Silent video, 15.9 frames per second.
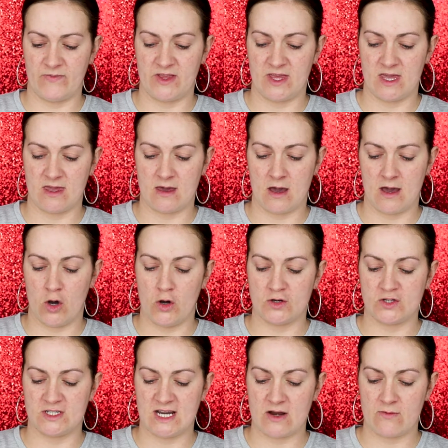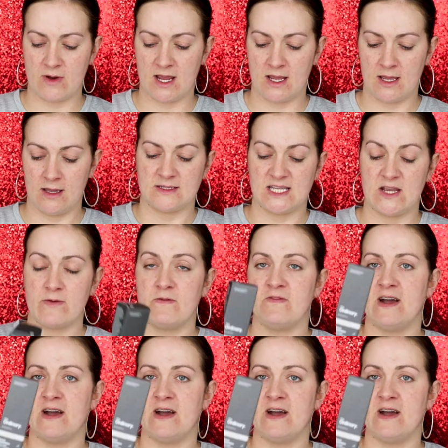the Ordinary Serum